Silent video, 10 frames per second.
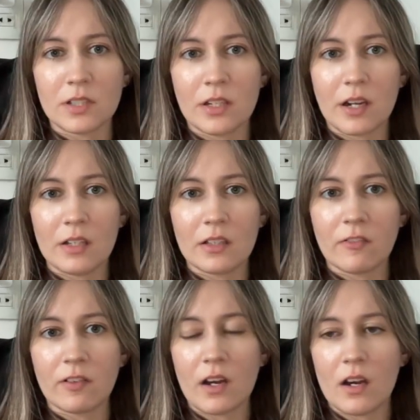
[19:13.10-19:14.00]
like kind
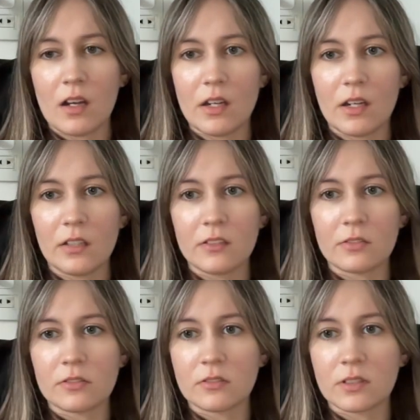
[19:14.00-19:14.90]
of guide,
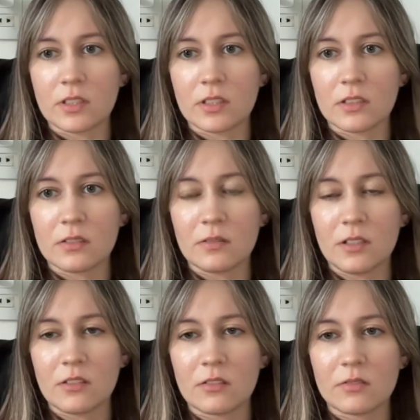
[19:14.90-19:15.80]
or like,
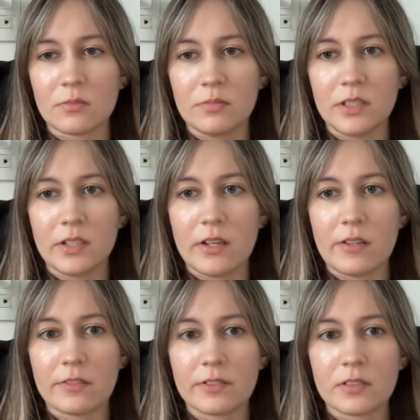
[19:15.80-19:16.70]
I don't know,
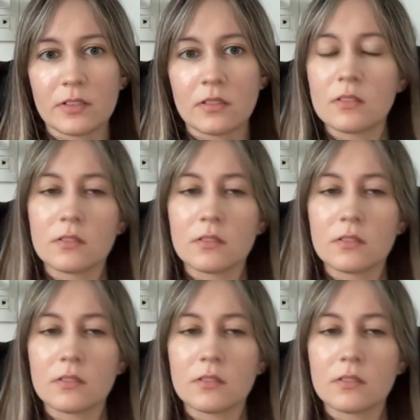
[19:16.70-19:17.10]
PDFs,